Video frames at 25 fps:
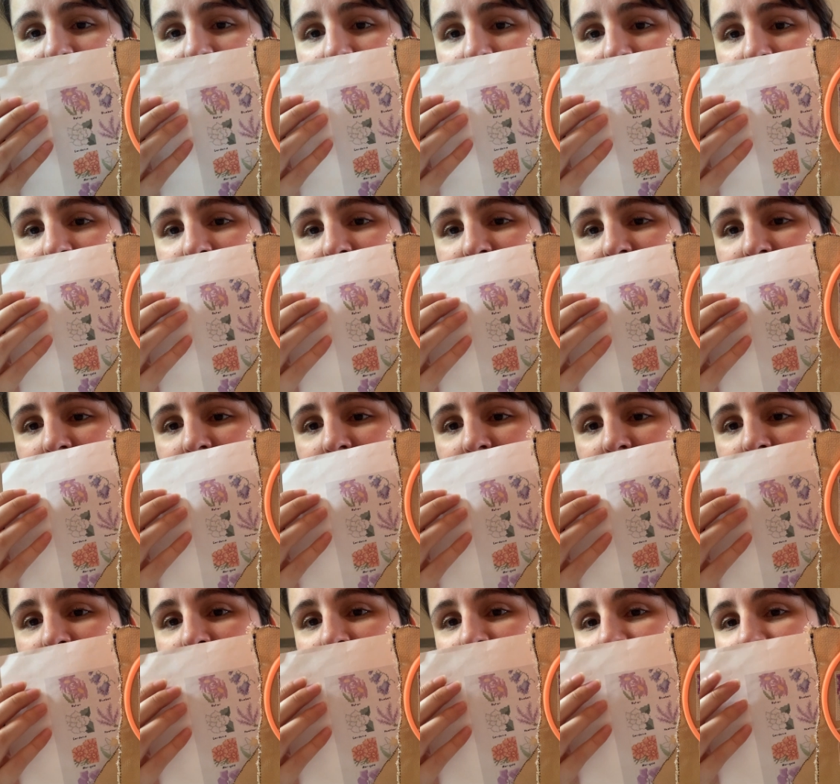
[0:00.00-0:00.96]
image
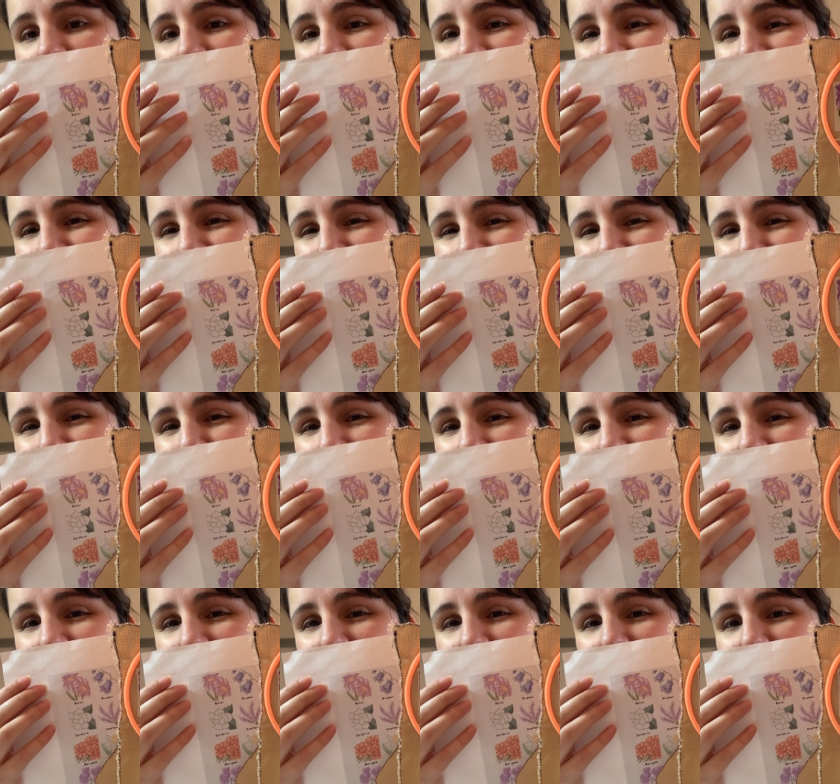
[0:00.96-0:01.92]
it's more
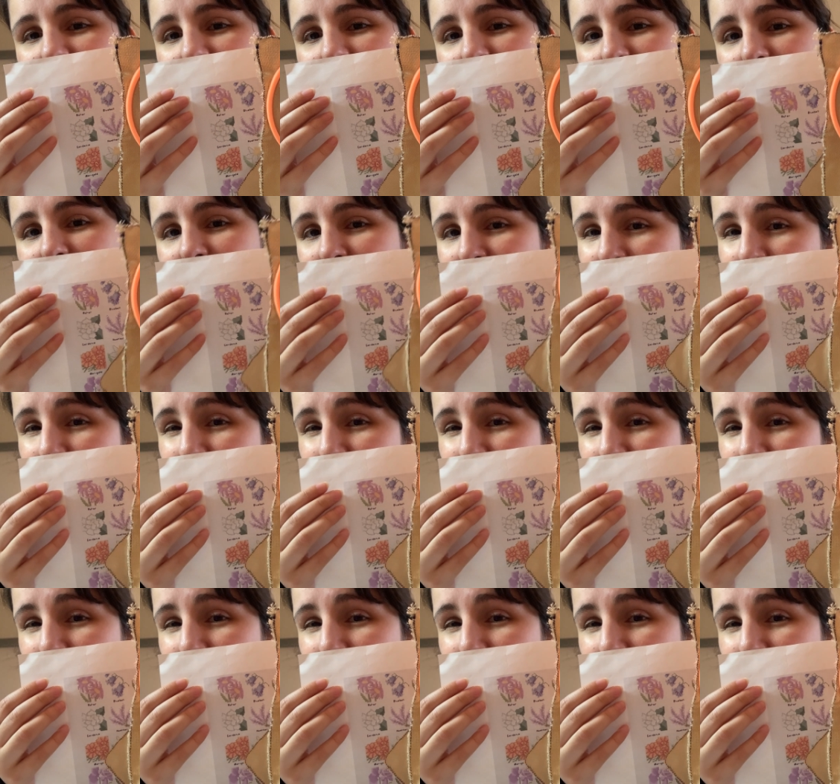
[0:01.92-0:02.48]
pink and I